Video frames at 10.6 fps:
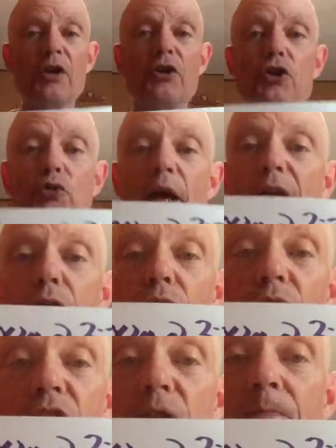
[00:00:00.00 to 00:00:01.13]
you're trying to do
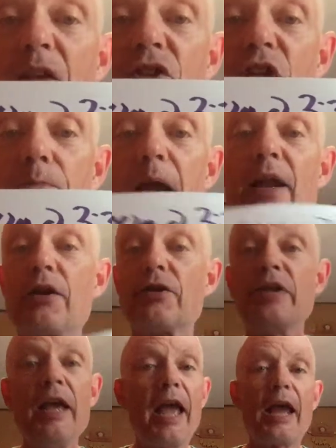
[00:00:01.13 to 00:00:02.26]
these 6 by 800s,
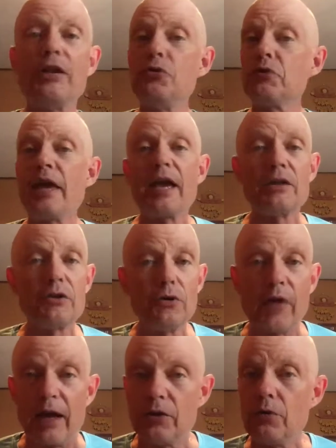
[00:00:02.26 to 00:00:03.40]
and you can't do
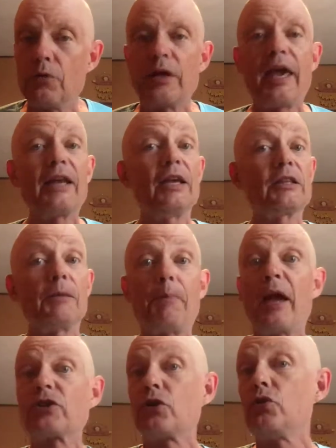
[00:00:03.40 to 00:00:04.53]
that. You can't hit the
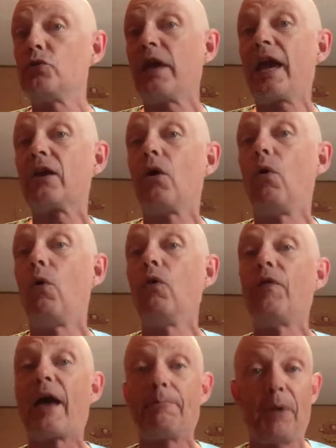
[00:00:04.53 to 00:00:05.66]
pace, or you can't hold
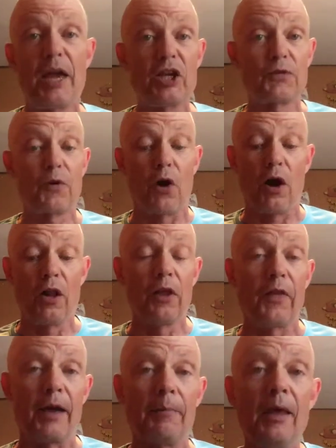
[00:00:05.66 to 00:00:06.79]
that pace for all of
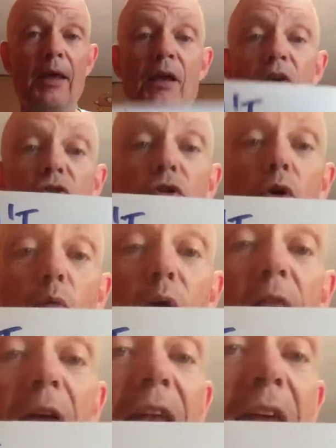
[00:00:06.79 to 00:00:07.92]
them. So when that